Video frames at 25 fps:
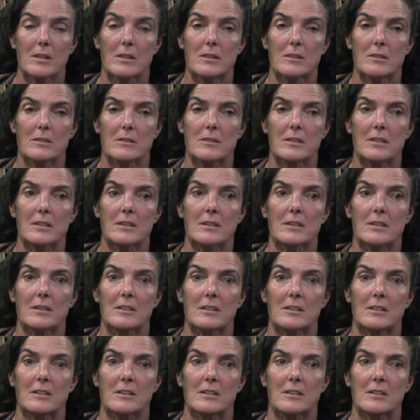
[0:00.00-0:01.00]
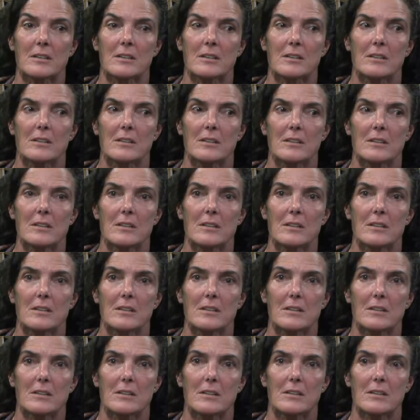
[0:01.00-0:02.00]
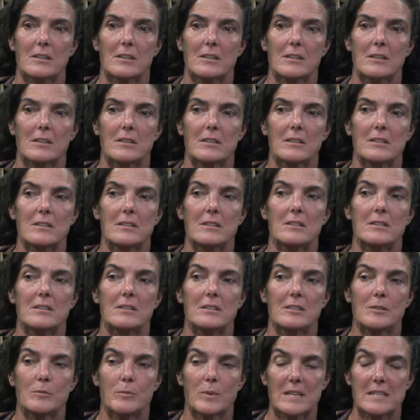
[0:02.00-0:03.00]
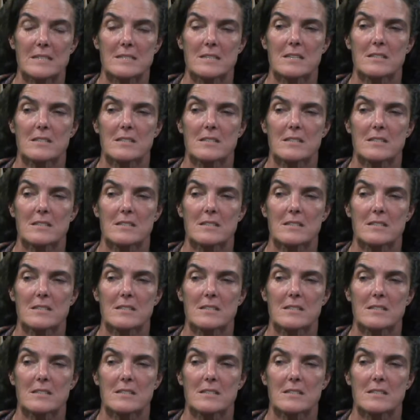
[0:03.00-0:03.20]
the debates